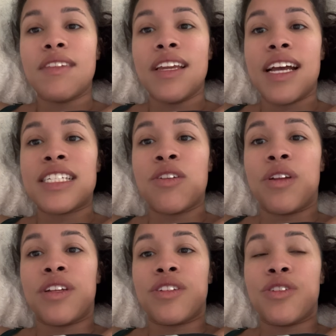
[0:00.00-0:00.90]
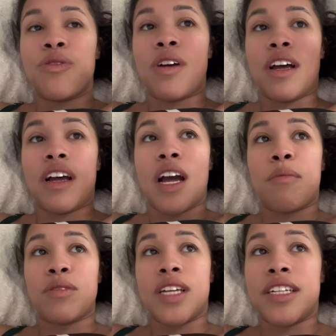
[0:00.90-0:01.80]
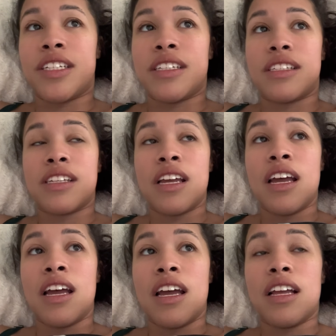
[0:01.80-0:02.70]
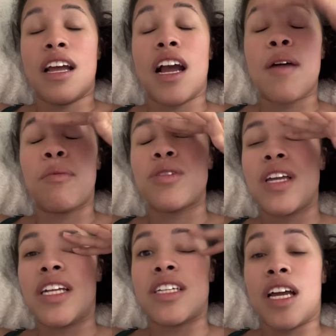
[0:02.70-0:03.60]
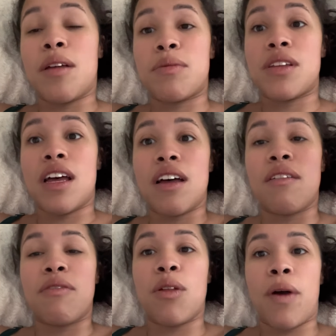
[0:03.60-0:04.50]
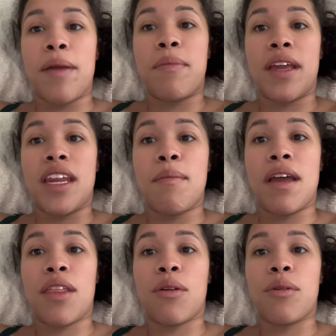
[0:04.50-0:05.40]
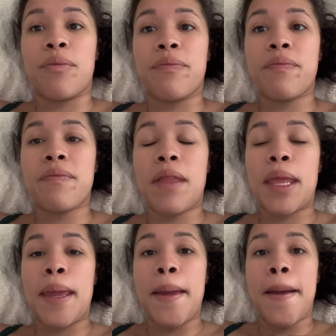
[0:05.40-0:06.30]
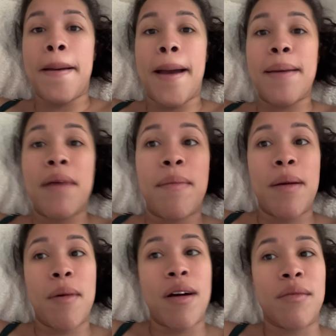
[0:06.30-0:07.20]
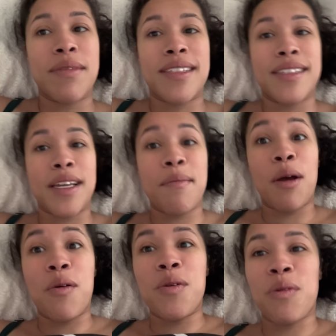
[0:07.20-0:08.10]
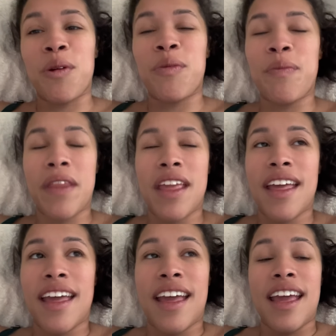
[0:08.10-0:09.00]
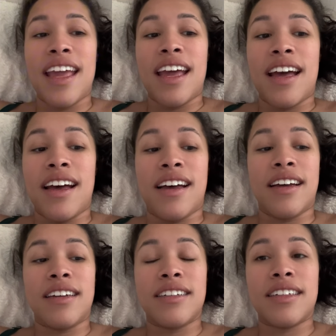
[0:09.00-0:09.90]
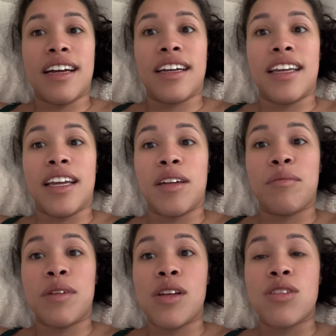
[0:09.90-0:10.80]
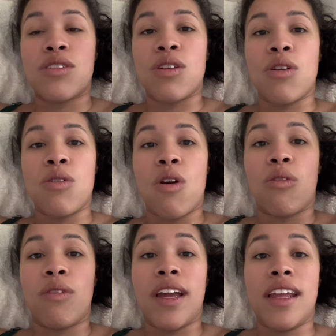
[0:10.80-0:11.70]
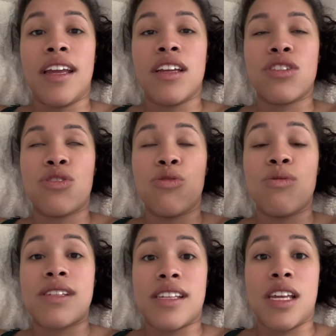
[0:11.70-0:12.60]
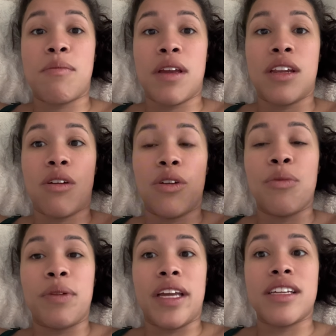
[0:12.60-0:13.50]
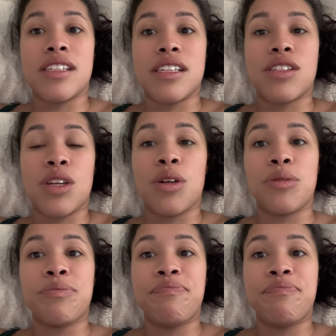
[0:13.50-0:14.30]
I still need to do a couple touches, a couple touch-ups of the white paint in the bathroom. I'm at my mom's in my old room. Ah, I am so ready to sleep in our new place. So